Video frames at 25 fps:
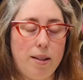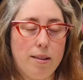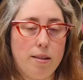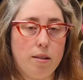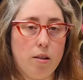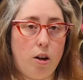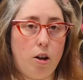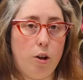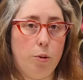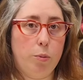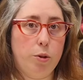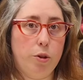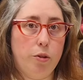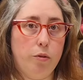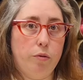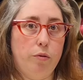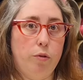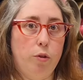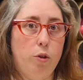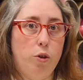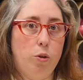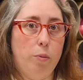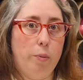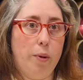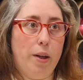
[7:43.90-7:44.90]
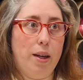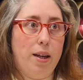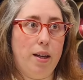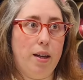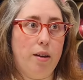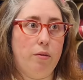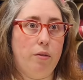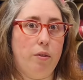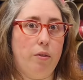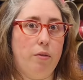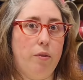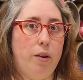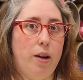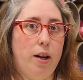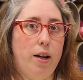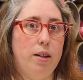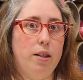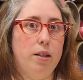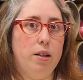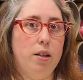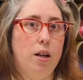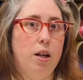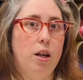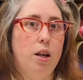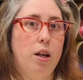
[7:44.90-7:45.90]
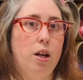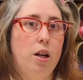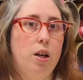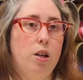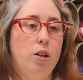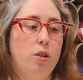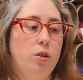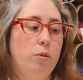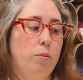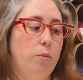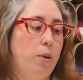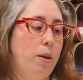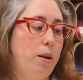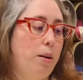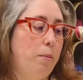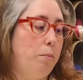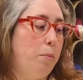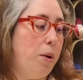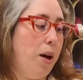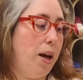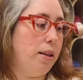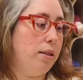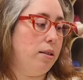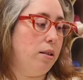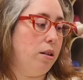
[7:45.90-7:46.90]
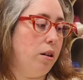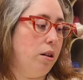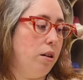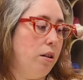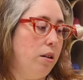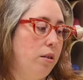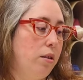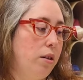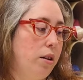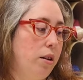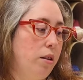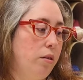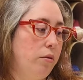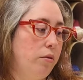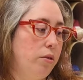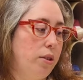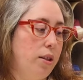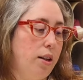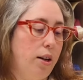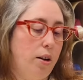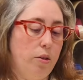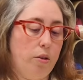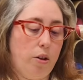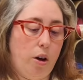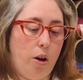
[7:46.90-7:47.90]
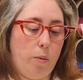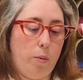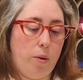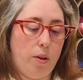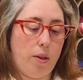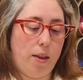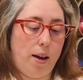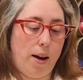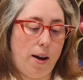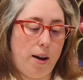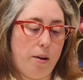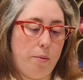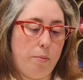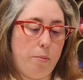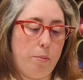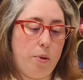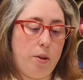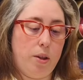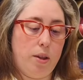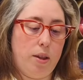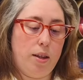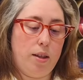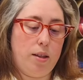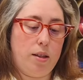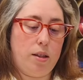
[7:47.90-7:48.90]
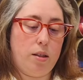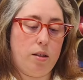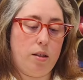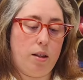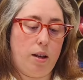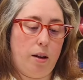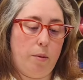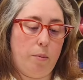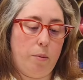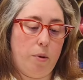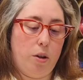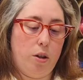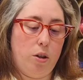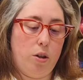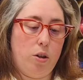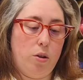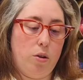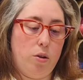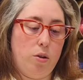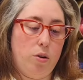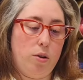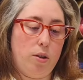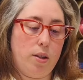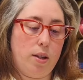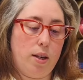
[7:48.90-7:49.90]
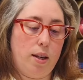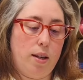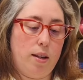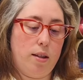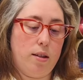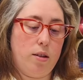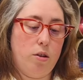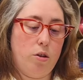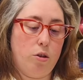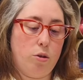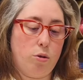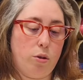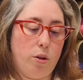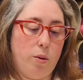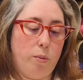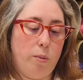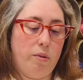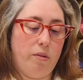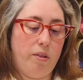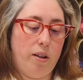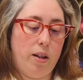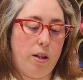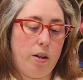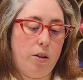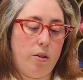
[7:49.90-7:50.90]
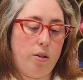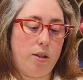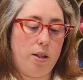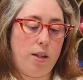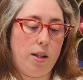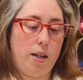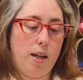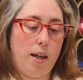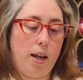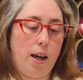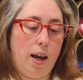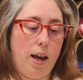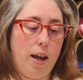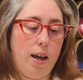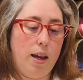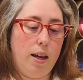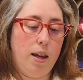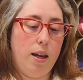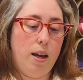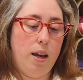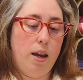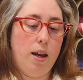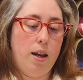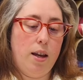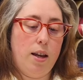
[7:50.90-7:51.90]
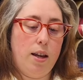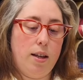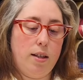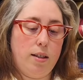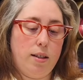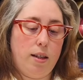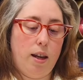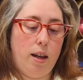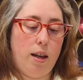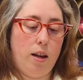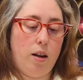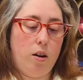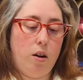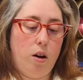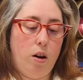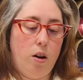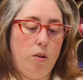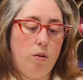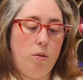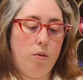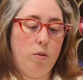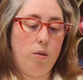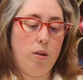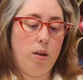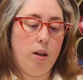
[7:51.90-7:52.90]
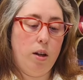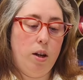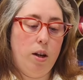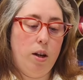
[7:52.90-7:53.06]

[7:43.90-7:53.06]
option for me. If I find something better, then obviously I'll go with that. But this that I'm going to use is Luxury Merino DK. It's King Cole,